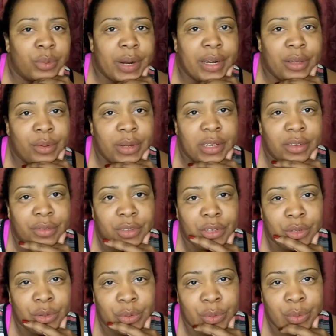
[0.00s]
radio
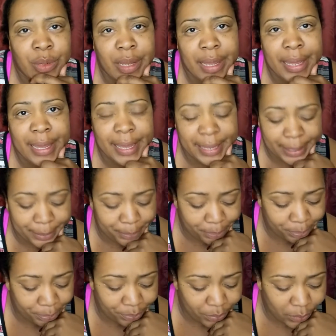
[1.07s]
interview and
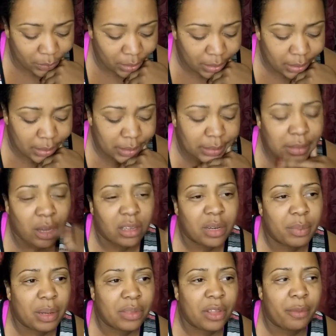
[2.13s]
talking
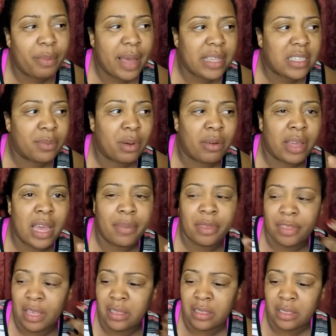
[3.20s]
about their basketball camp
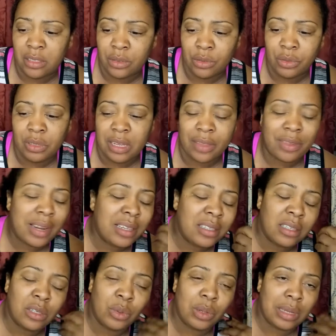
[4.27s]
that they still do together. They
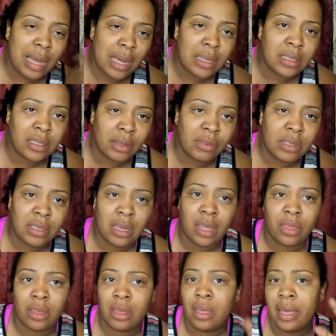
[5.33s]
still do a lot of stuff
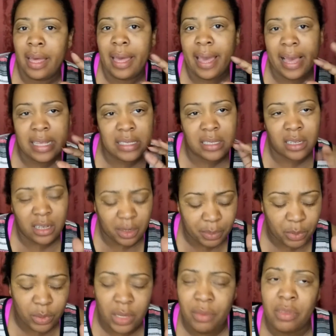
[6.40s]
together as a
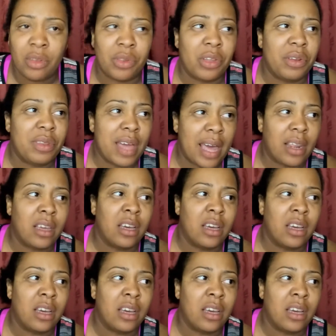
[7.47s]
couple, even though they're not a